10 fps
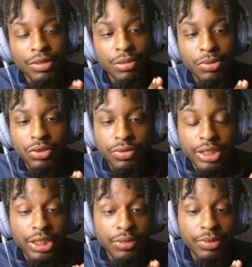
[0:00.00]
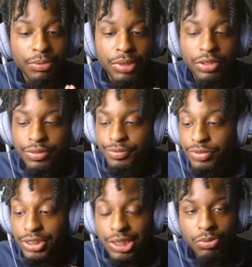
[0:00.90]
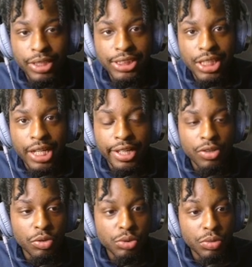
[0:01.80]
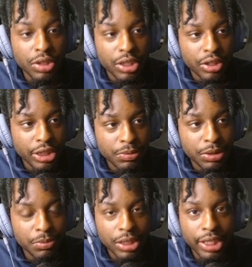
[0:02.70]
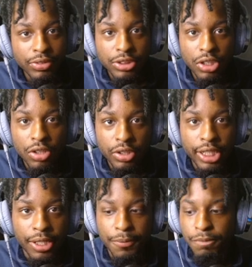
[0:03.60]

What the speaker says: Bro, for some reason, I can go up to a girl that speak my language all day,